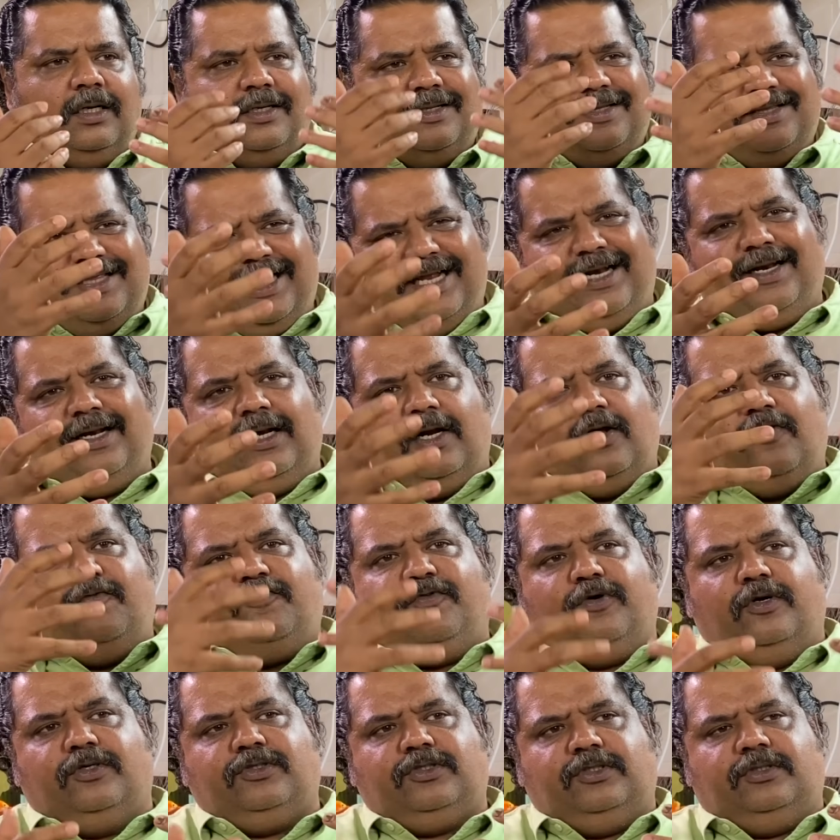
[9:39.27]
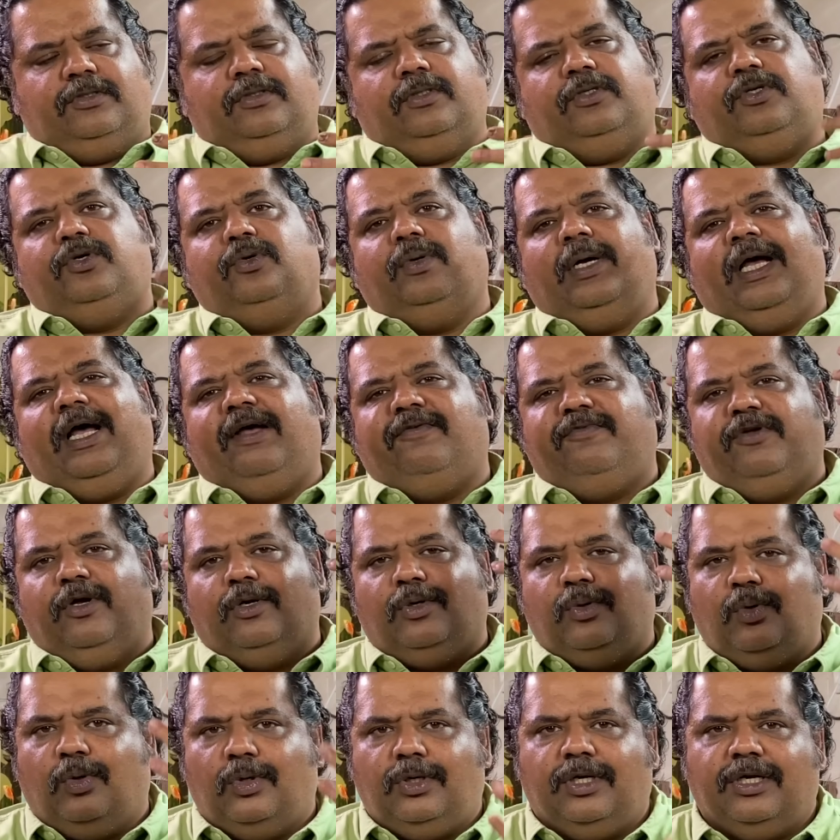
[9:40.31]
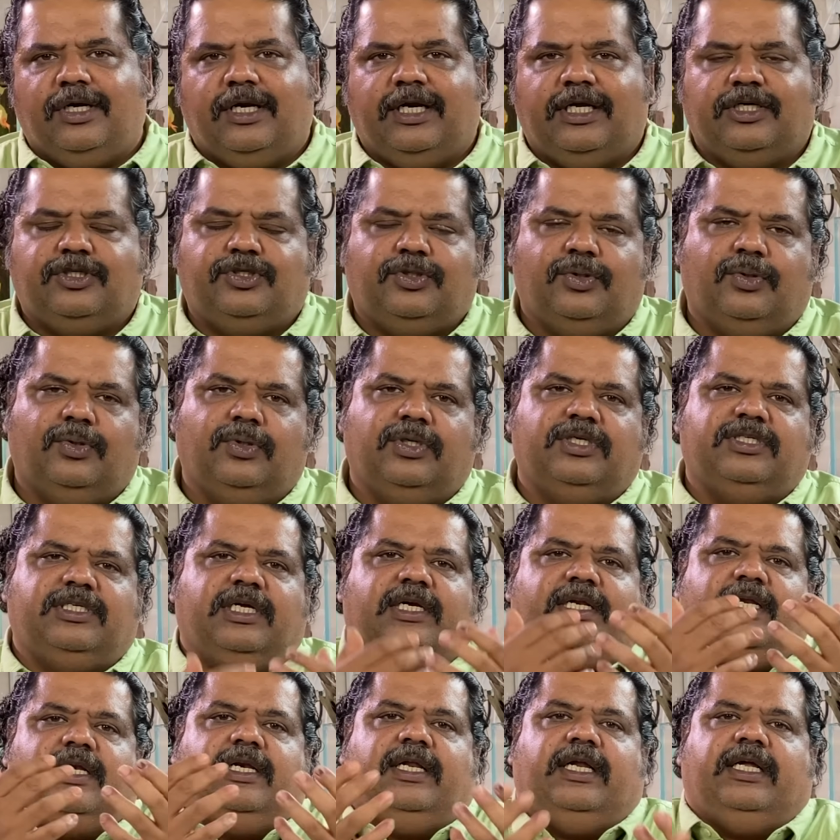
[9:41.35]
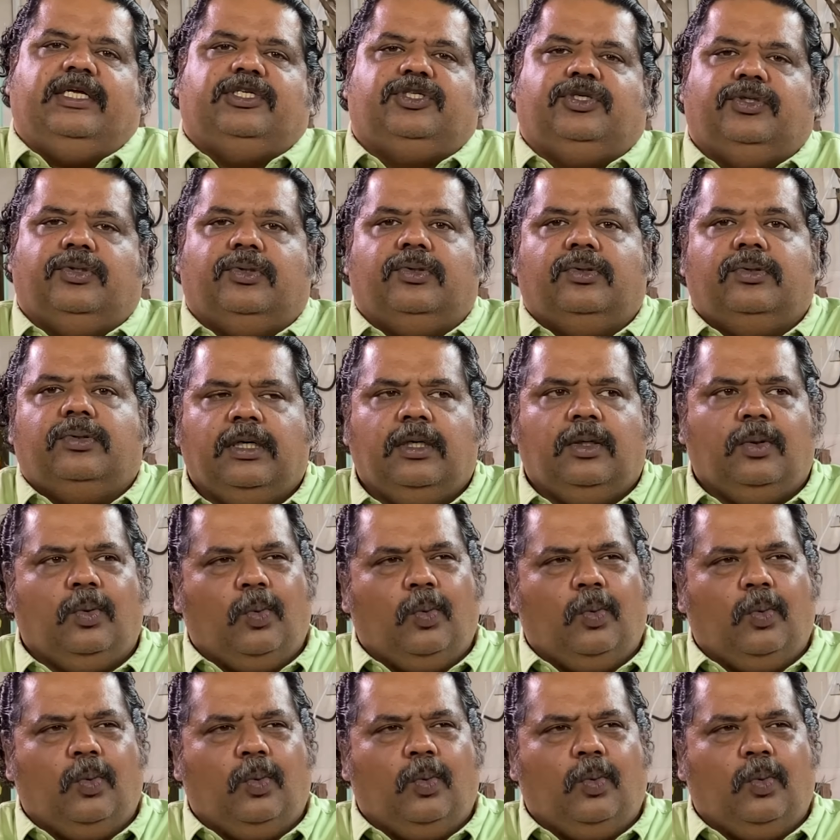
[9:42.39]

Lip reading: Then of course you have your golden ratio. Is it in ratio?